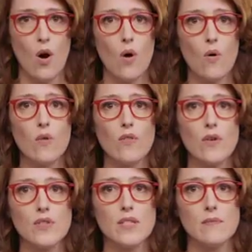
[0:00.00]
All
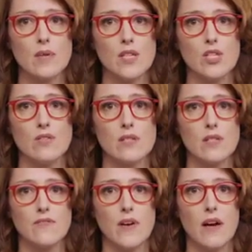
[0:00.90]
those dimensions
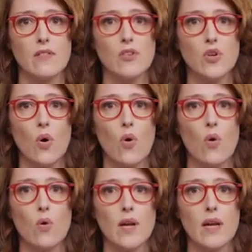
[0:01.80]
define the
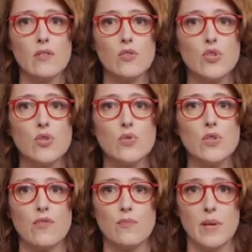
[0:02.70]
goal and the use
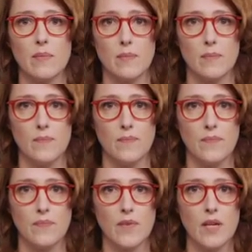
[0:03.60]
of BIM.
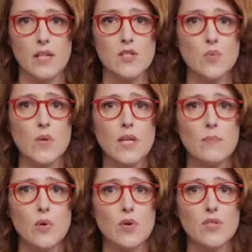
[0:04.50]
It's really
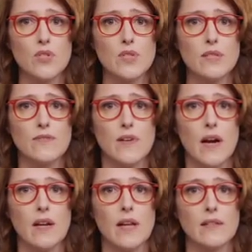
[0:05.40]
important to
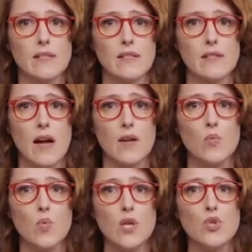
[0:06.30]
define and
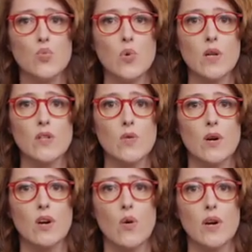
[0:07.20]
decide which one you
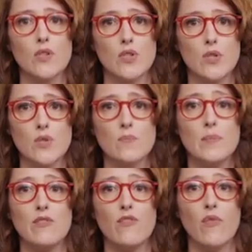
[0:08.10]
are going to use
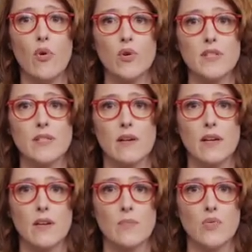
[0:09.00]
before
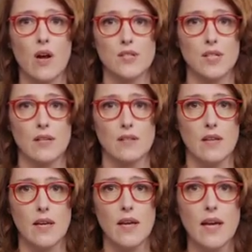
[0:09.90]
starting a project,
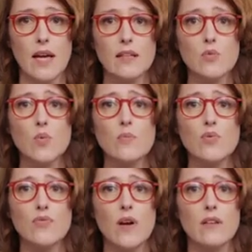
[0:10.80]
and it will
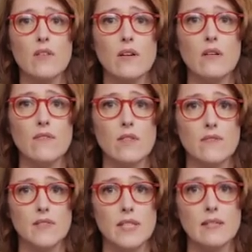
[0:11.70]
provide the level
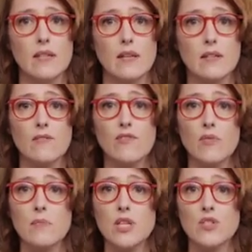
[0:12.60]
of detail and
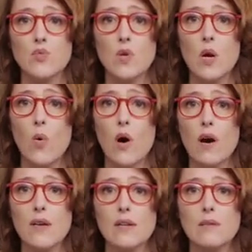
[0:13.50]
information
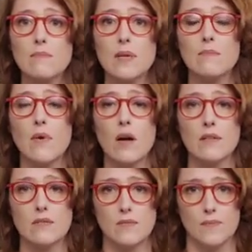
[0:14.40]
required in BIM
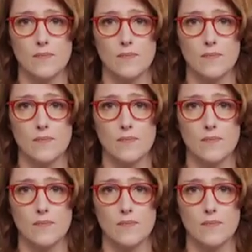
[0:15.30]
model.